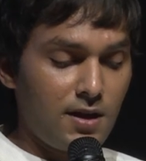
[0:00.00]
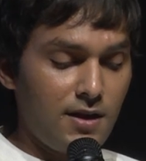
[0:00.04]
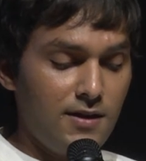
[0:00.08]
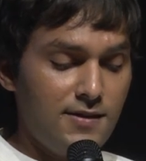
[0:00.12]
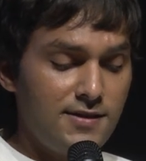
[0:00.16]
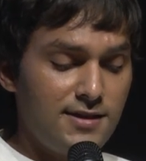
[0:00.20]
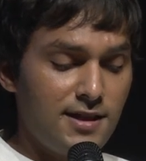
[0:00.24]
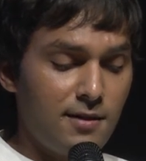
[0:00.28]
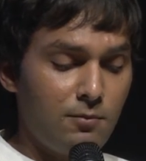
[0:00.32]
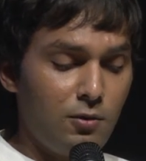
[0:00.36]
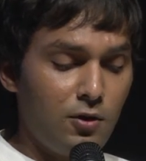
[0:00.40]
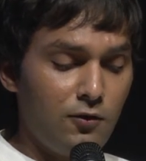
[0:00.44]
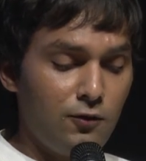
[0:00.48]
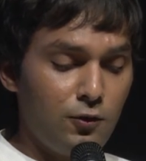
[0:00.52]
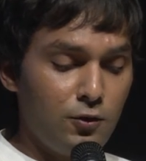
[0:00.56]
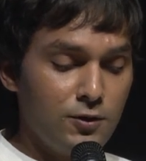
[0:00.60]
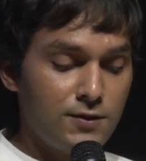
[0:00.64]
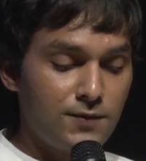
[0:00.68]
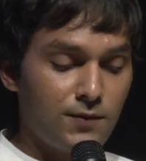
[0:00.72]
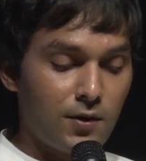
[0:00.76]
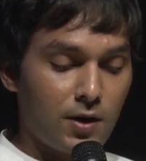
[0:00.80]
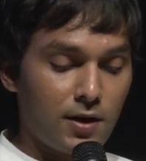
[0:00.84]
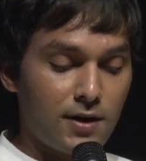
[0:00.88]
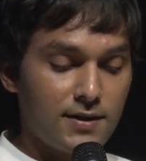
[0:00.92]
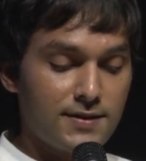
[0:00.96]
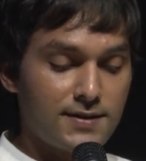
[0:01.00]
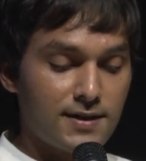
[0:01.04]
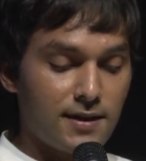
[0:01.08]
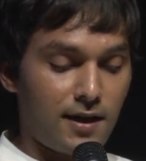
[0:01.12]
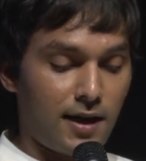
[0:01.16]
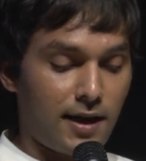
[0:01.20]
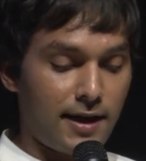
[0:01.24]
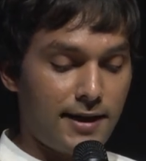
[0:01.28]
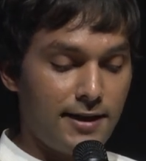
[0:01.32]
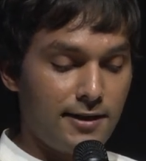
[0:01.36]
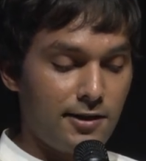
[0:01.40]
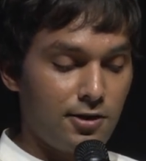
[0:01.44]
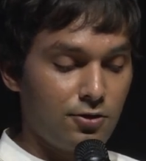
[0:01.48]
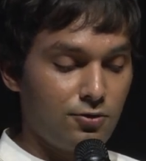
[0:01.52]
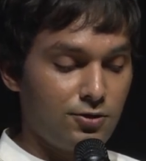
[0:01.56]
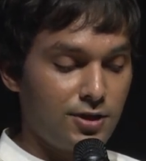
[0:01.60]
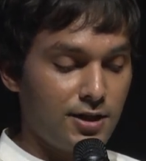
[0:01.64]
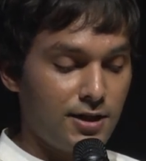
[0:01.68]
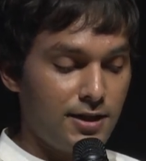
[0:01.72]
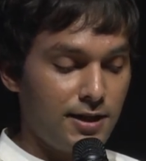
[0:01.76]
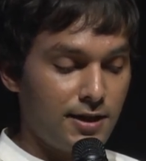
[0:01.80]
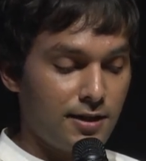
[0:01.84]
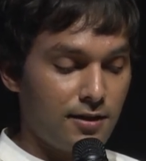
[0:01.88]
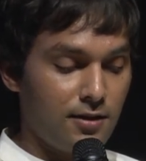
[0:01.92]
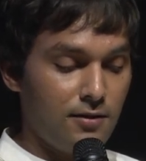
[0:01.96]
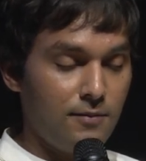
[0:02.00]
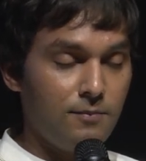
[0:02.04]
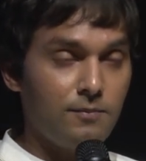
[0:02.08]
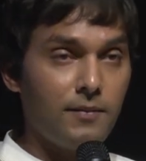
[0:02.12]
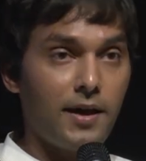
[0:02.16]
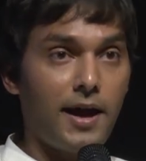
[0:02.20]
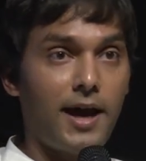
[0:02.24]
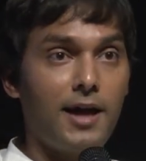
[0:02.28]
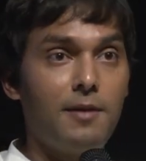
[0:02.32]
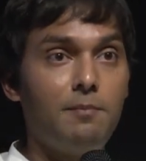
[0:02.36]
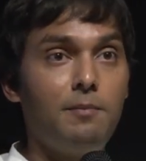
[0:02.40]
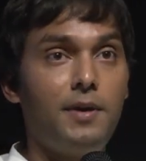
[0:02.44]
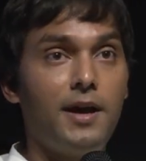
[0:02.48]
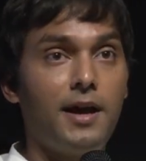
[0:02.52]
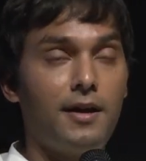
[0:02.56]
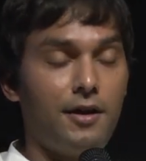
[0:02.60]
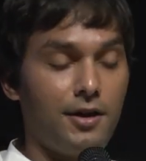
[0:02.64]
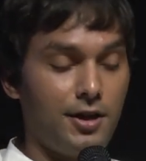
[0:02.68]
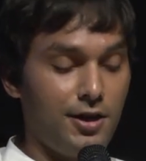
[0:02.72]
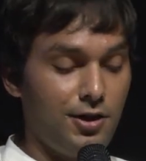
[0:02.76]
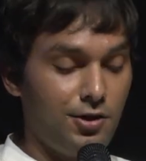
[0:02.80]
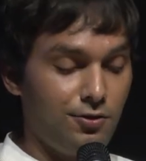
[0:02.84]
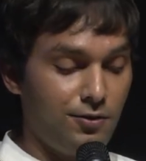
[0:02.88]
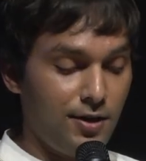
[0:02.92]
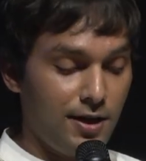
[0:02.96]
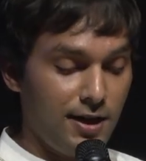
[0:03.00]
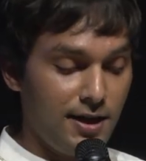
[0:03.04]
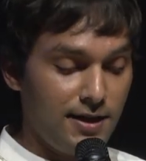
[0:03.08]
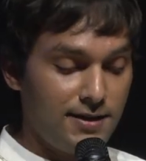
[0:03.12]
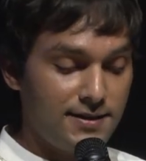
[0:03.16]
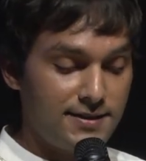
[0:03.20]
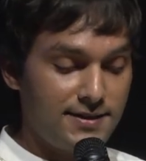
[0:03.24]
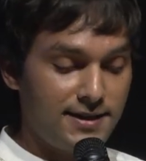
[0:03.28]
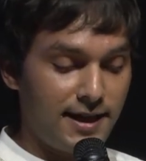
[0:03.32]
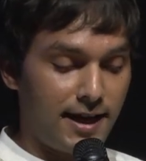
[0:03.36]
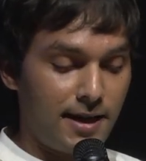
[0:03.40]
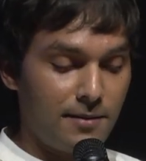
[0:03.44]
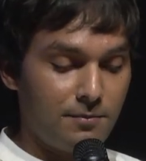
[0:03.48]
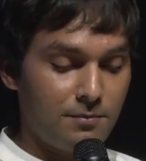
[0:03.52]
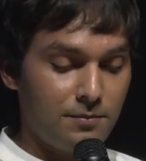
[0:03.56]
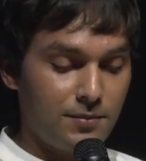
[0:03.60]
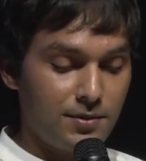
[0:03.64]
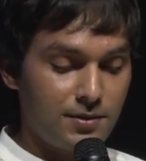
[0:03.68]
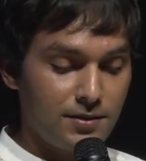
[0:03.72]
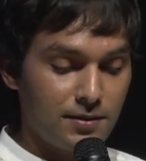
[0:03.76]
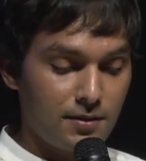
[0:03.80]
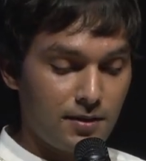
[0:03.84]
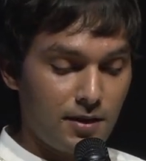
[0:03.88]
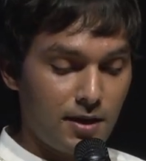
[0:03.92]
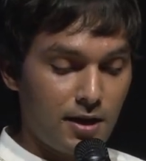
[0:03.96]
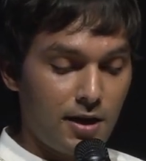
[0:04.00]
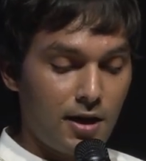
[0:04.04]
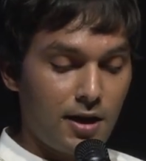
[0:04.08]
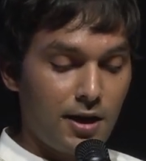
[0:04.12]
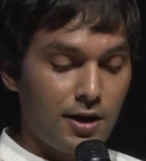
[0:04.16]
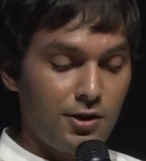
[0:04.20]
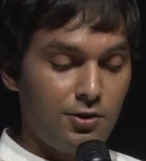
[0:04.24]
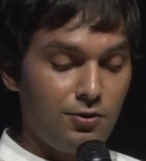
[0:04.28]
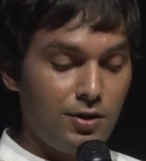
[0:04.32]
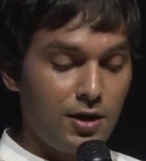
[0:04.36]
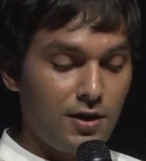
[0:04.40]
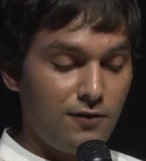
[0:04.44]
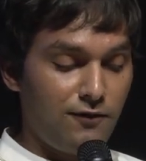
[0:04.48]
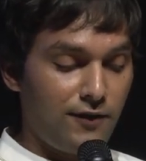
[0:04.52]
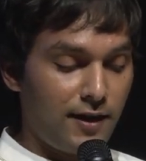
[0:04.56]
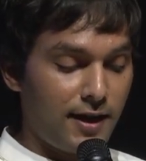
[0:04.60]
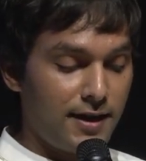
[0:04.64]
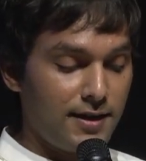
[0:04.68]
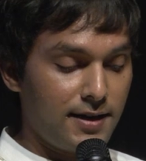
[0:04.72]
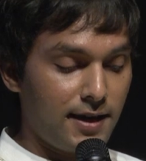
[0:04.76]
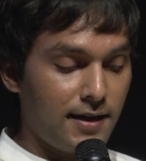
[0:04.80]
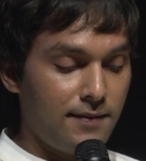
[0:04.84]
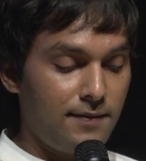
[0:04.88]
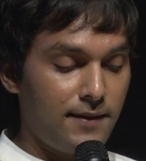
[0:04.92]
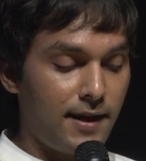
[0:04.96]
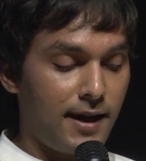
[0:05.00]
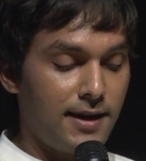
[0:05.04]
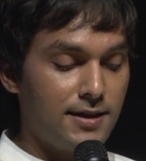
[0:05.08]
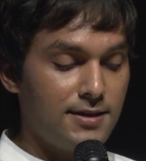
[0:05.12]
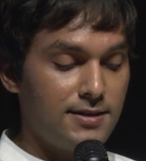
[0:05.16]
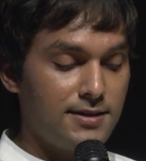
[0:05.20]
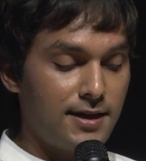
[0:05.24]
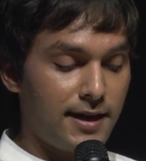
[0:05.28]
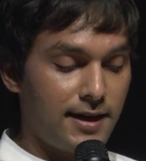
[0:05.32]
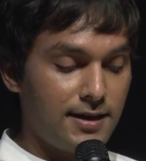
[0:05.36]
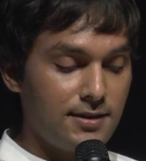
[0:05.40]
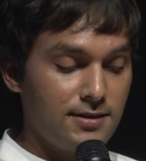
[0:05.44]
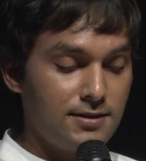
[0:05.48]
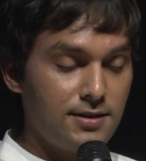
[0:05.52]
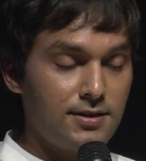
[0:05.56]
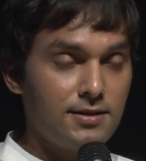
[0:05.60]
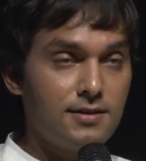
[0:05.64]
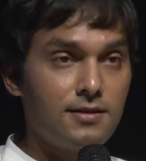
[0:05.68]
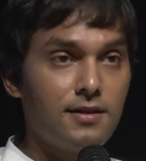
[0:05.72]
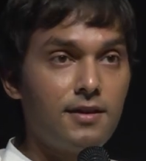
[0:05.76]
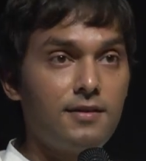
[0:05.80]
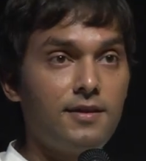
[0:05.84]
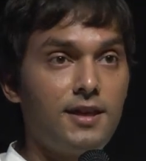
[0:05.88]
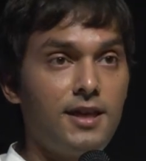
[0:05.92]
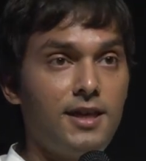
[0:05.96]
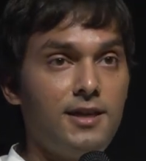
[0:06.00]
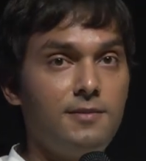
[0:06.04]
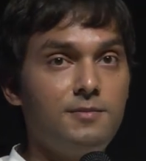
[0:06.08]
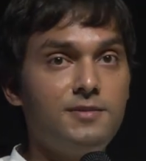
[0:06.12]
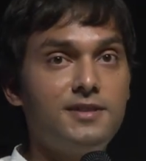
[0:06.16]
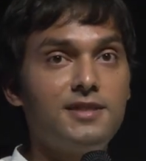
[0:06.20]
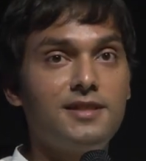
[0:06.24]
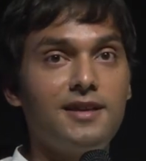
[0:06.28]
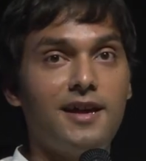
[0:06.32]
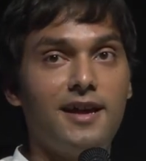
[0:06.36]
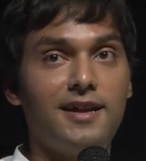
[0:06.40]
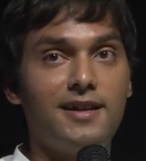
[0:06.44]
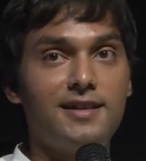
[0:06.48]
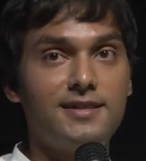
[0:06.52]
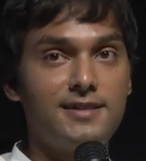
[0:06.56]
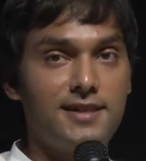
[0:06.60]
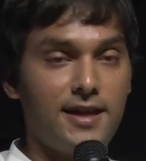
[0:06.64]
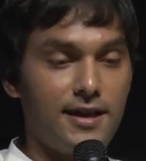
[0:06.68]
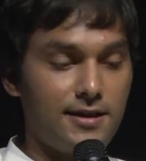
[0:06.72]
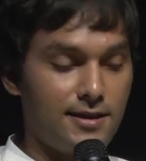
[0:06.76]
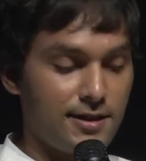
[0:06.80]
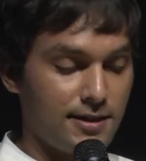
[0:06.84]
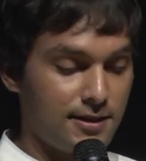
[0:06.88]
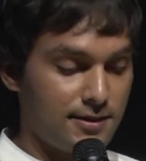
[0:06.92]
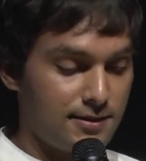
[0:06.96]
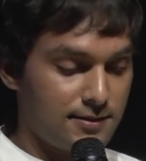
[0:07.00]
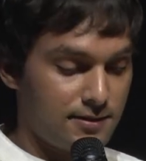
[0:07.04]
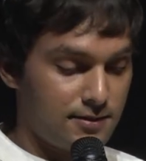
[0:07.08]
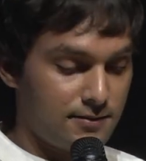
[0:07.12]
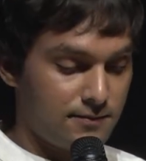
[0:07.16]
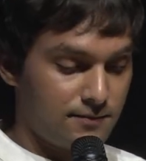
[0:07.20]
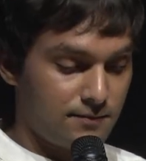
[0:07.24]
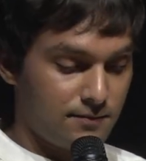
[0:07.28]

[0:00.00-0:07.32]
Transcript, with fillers: some of whose works are included here and bear a unique stamp, unified in their intent, themes, and aesthetic.